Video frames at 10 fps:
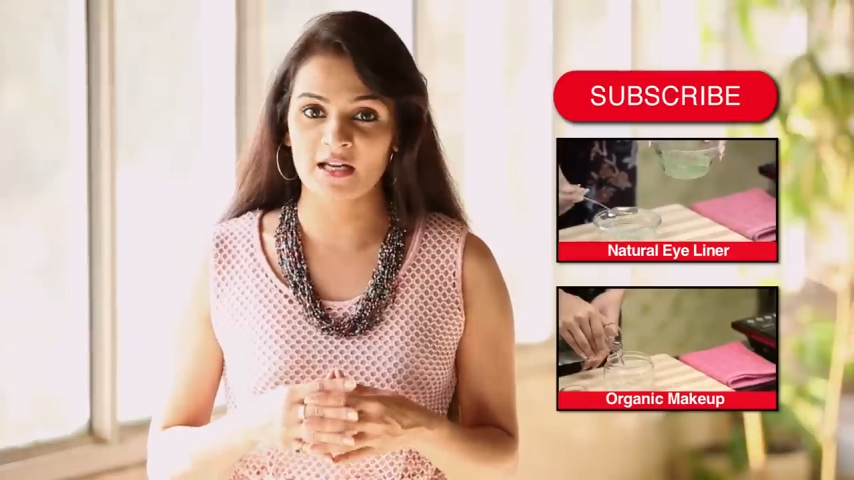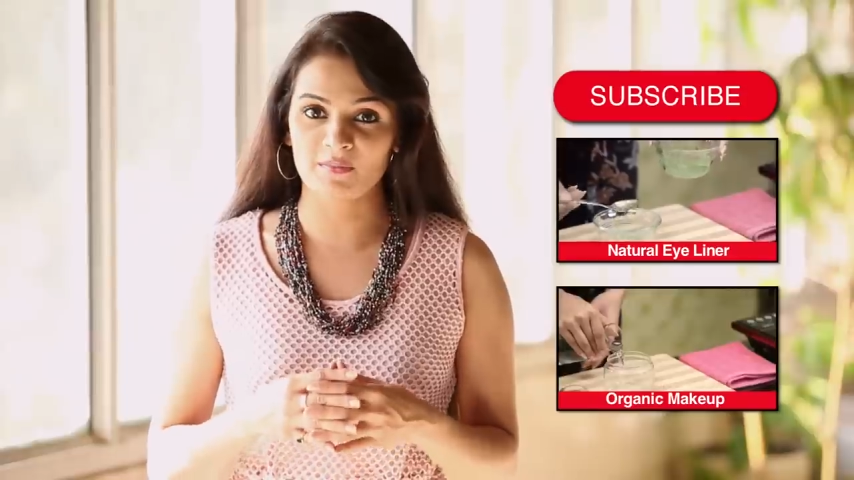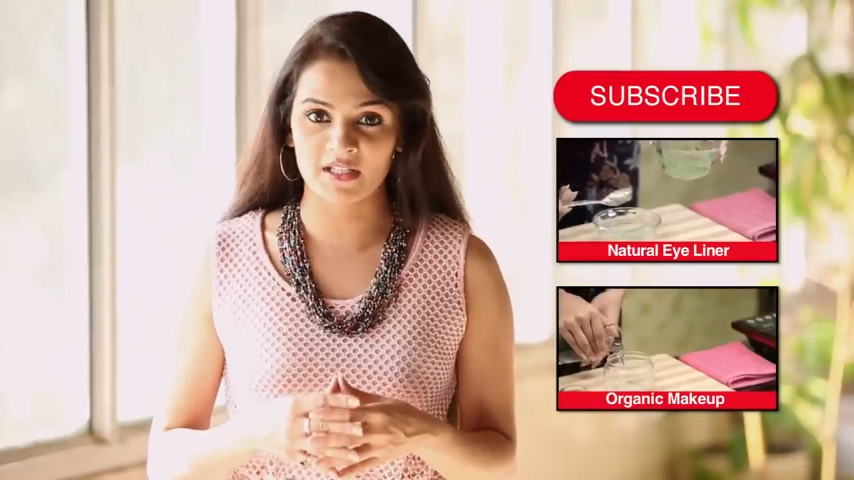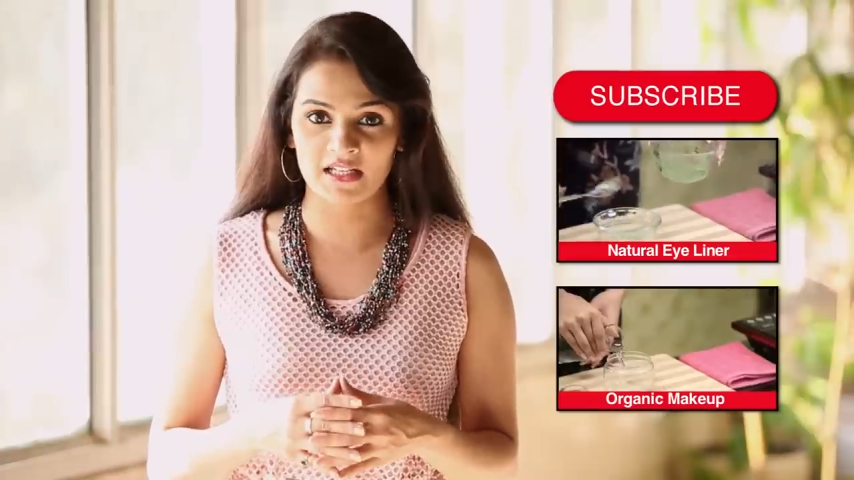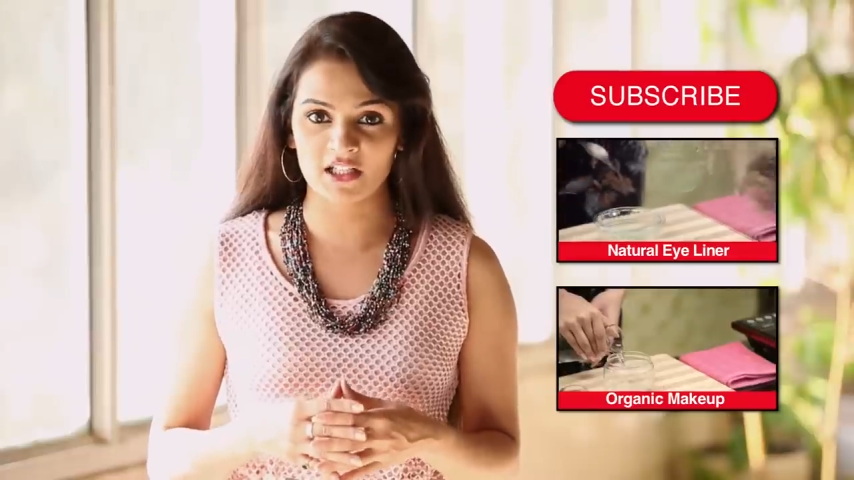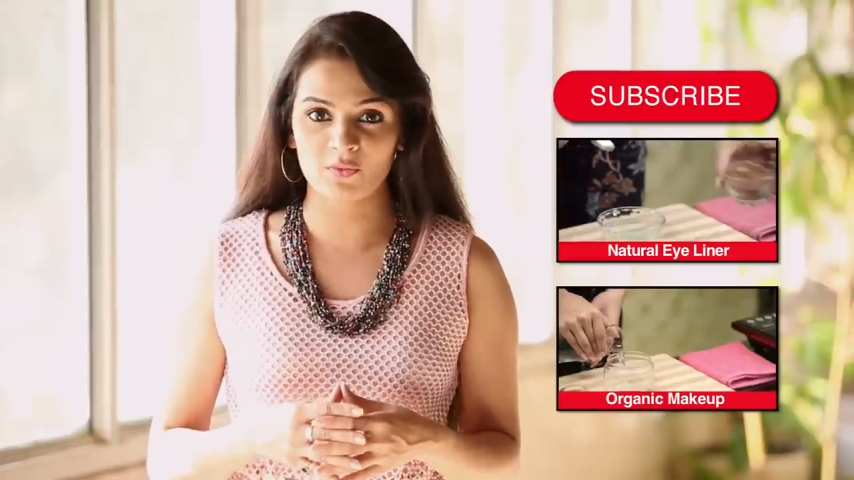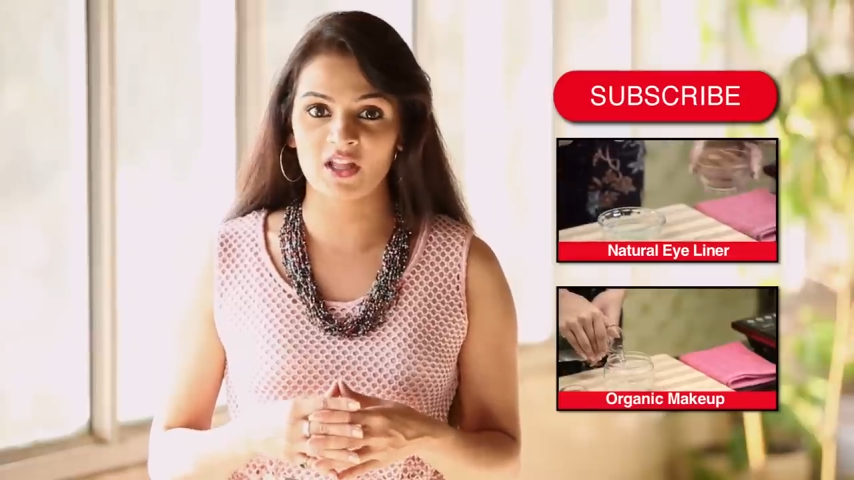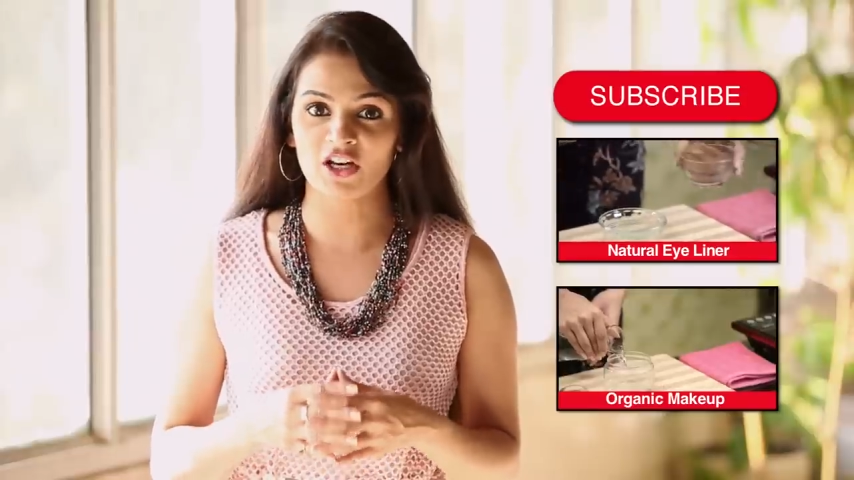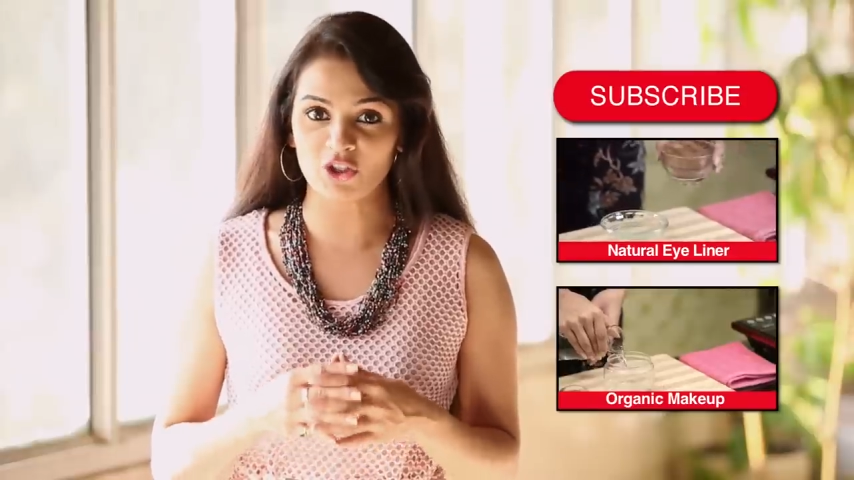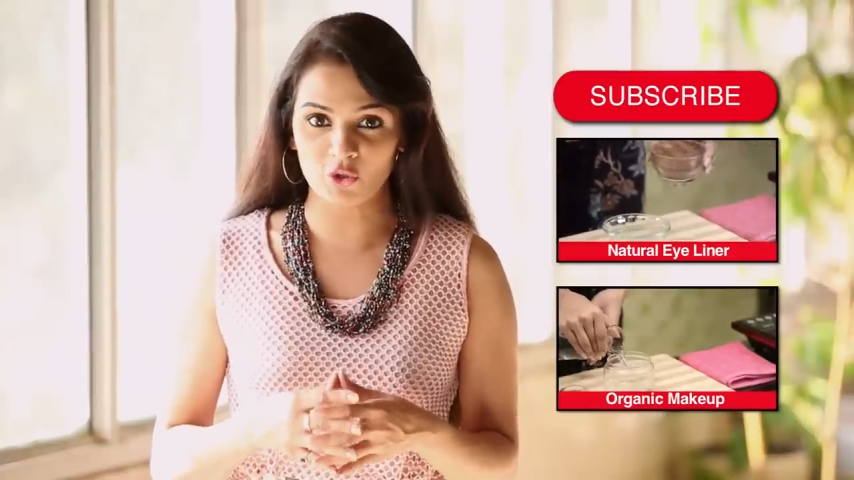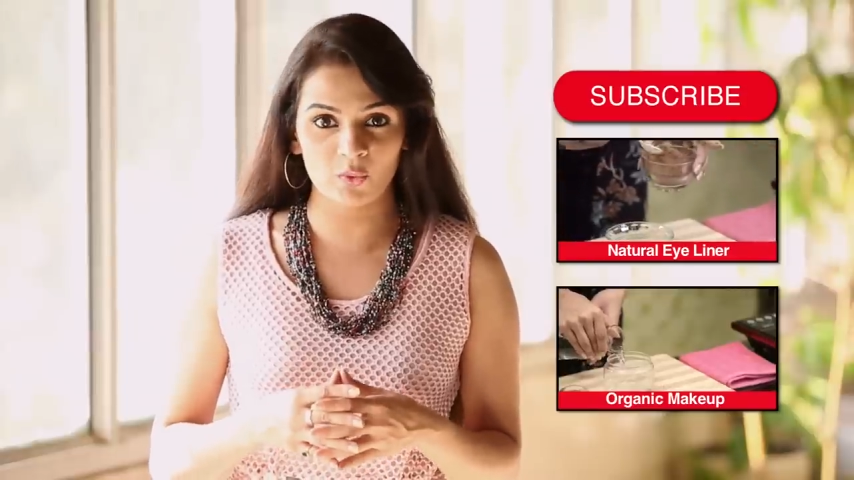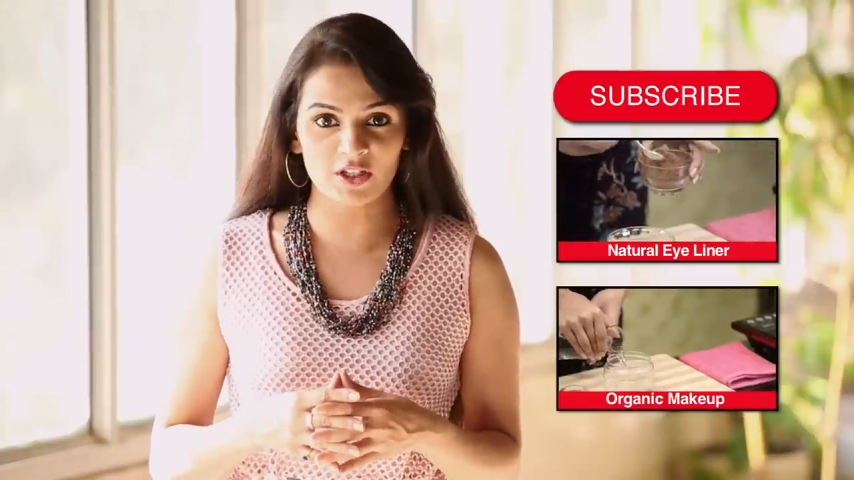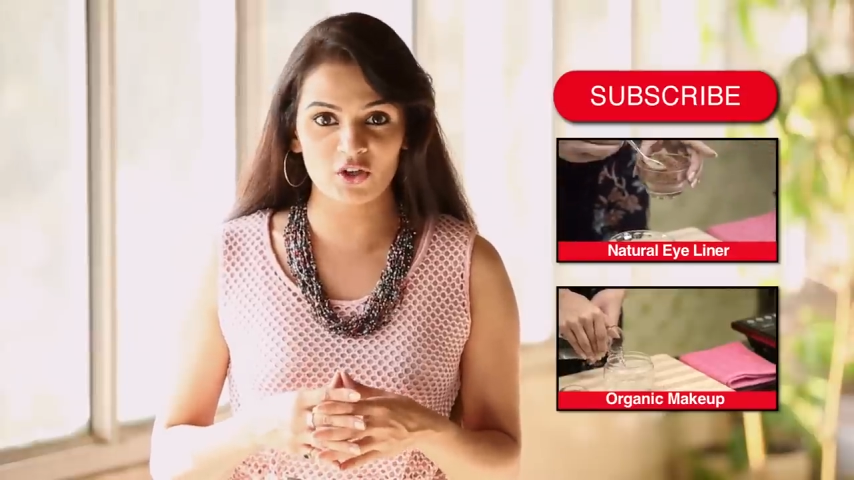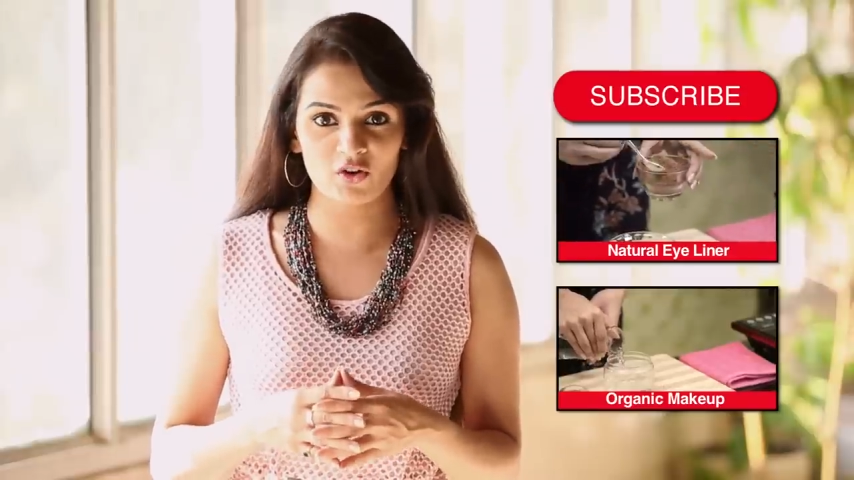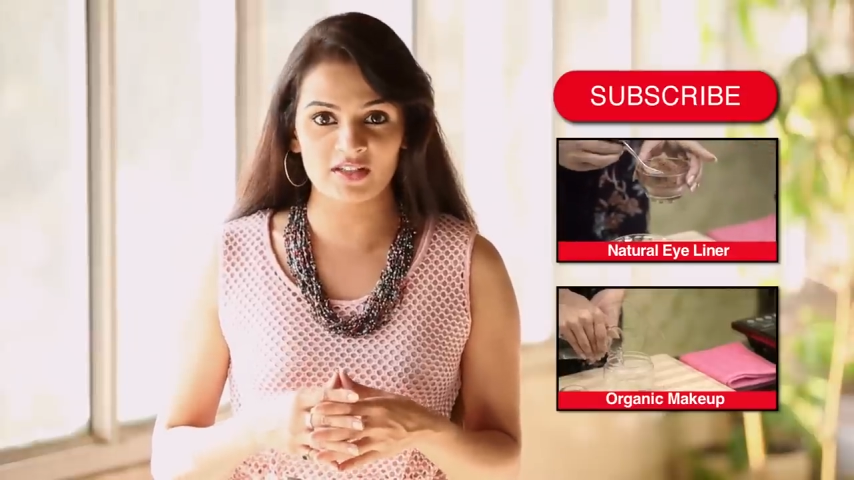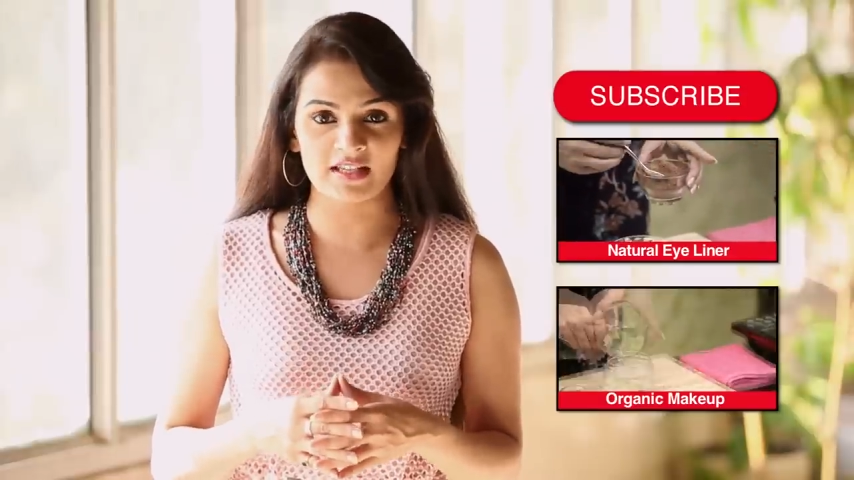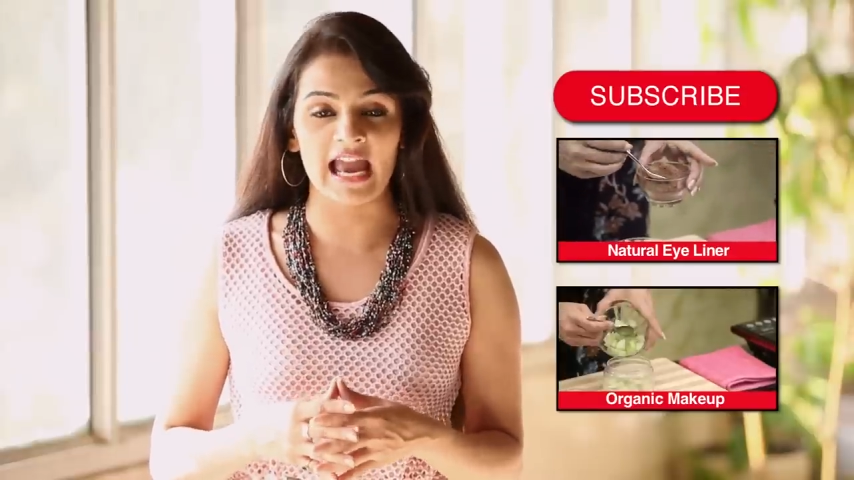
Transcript: updated with our new videos